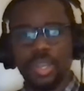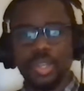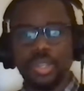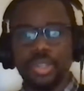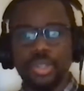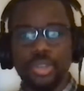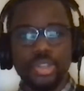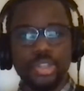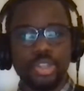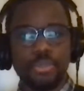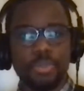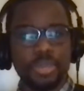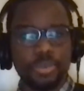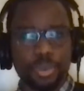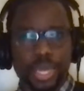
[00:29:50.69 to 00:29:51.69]
you should
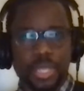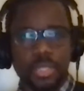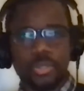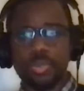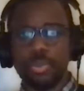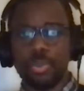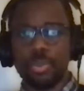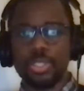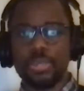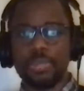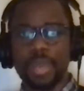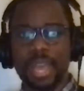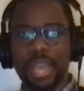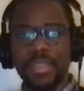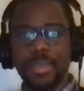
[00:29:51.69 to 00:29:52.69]
be resourced
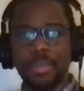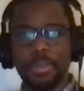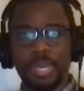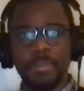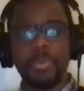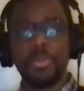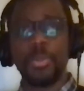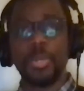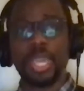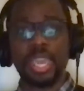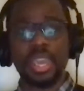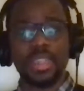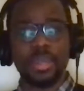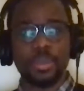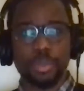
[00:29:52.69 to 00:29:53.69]
by the people who
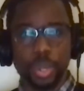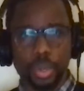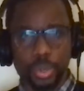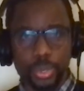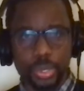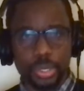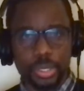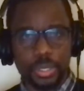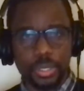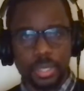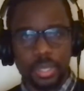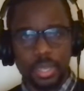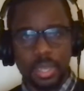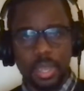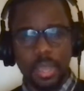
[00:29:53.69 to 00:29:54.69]
care the most
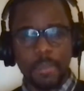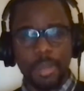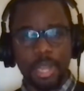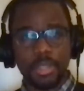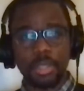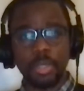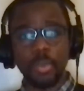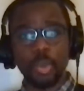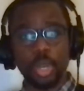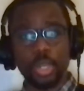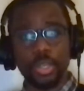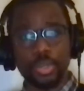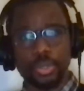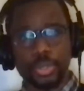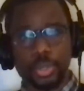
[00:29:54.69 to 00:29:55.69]
about the work
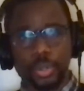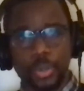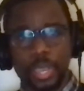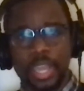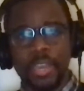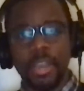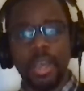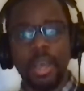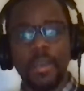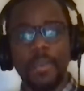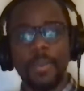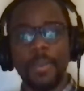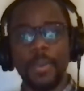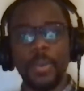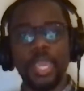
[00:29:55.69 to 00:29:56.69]
you do and uh,
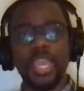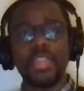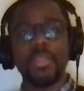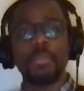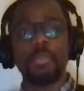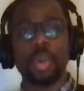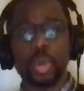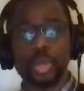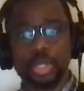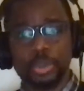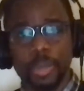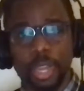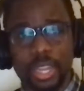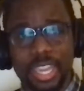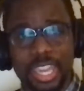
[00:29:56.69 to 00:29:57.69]
who care the most
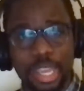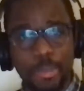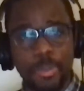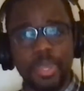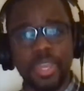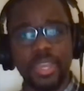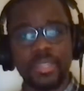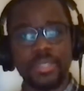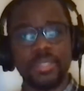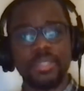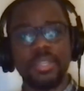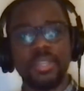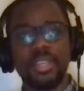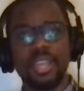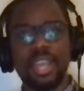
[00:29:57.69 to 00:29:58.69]
about keeping it
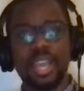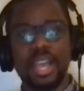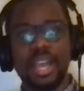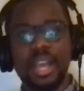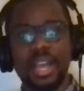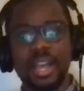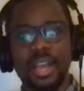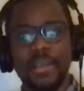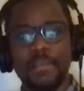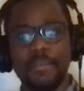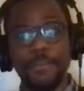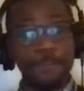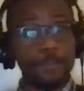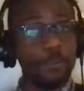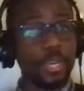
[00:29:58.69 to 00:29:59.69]
uh,
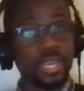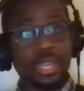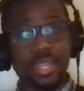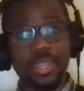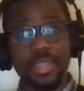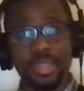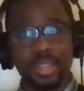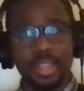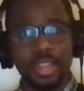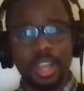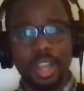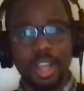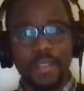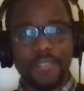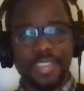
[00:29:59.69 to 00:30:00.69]
free
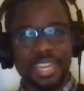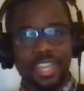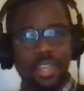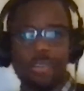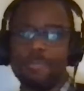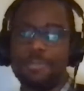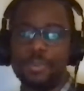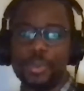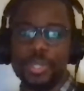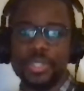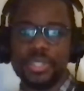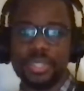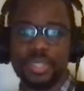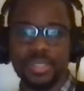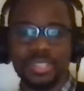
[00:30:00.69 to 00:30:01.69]
of any
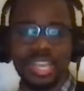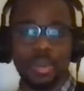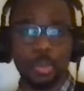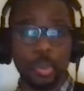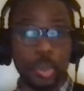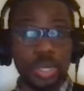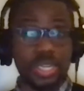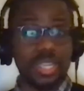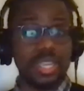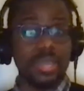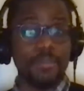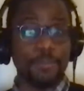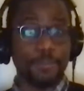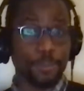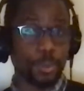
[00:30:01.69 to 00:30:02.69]
influences that would
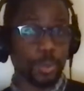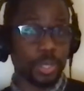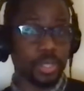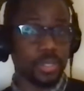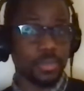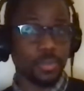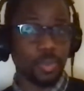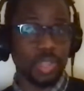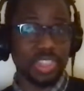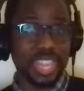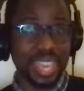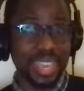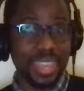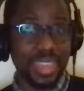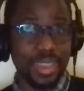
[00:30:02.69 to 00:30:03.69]
influence what
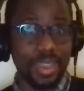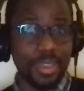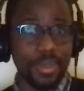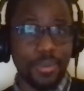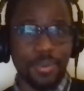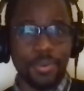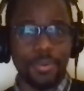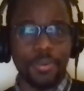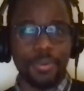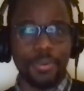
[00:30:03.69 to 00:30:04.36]
they hear or